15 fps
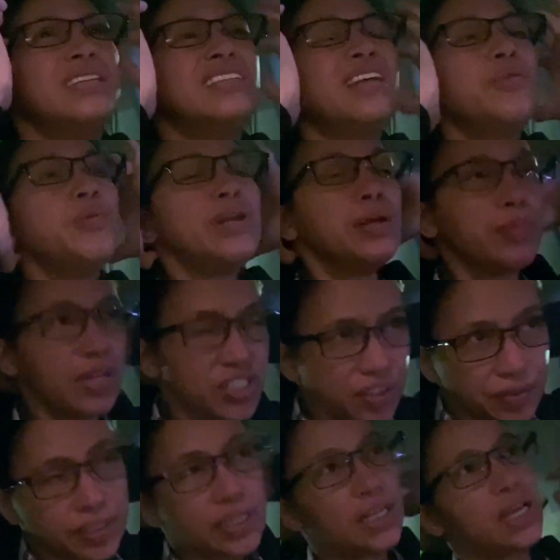not really much
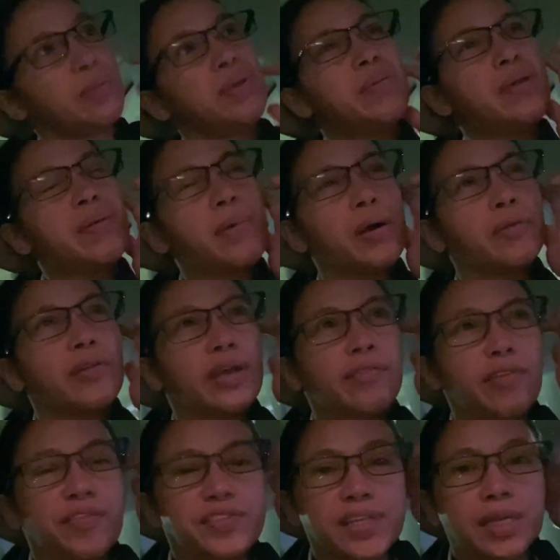of a delay, maybe about like
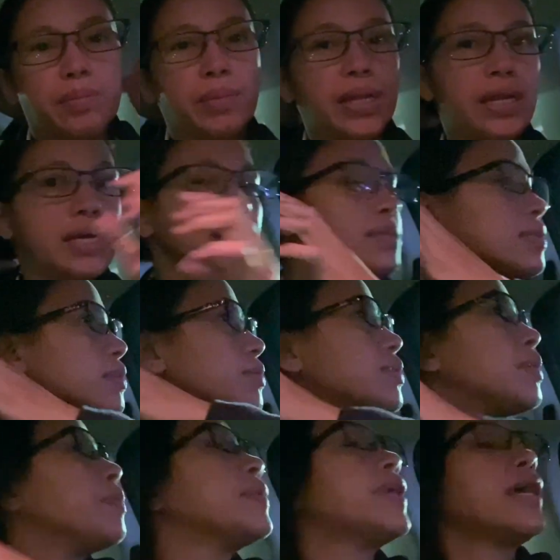fifteen minutes or
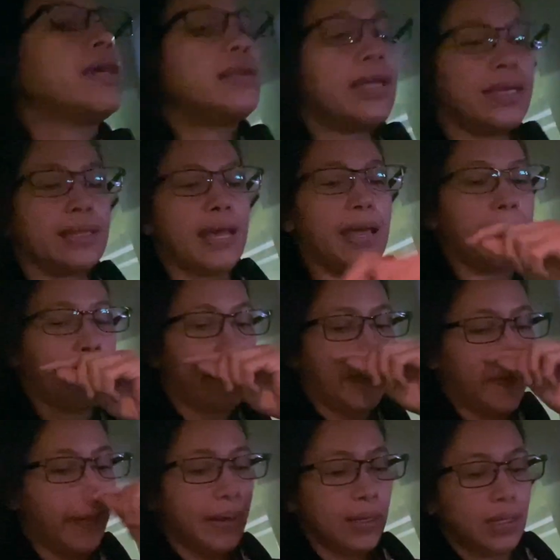something like that.
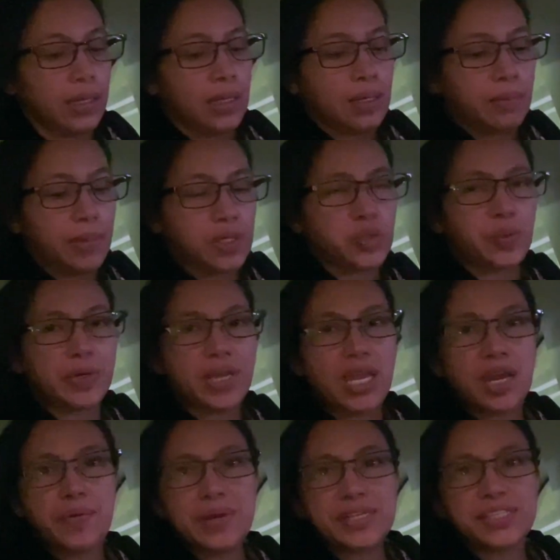Because we're
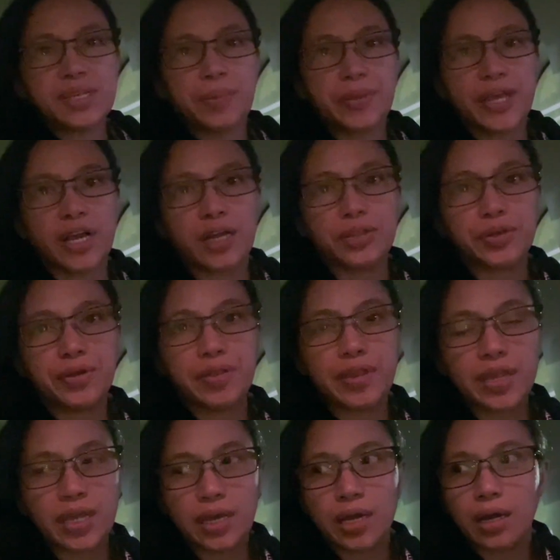hearing something under
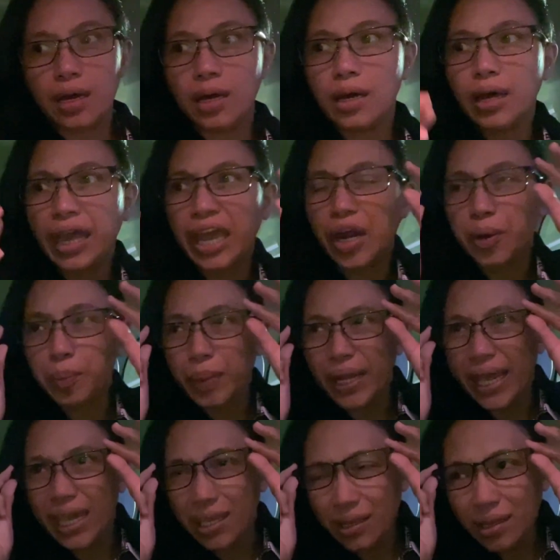the uh,
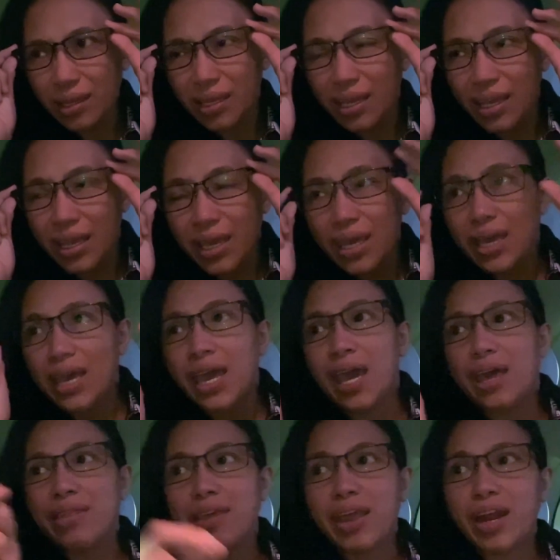airplane,
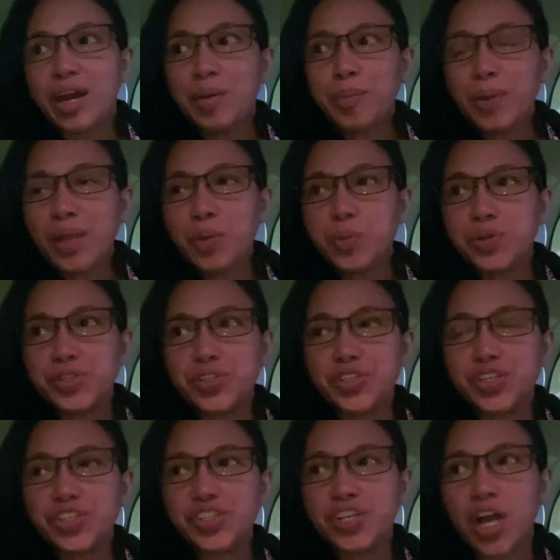and the airplane was
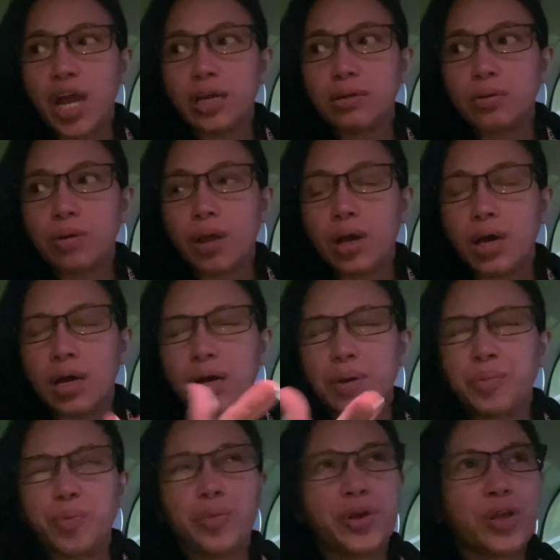just got,
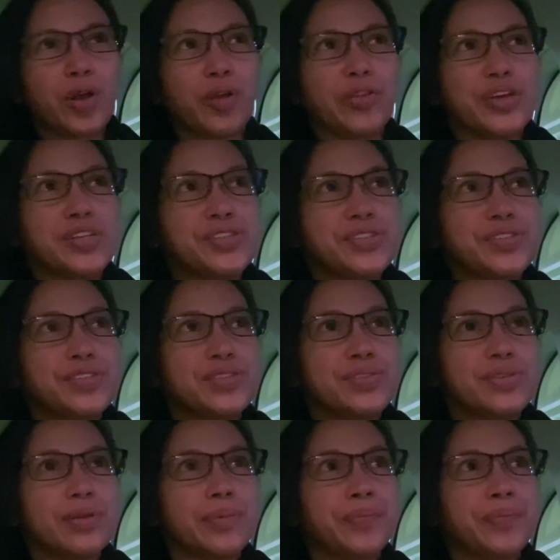um, what do you call this?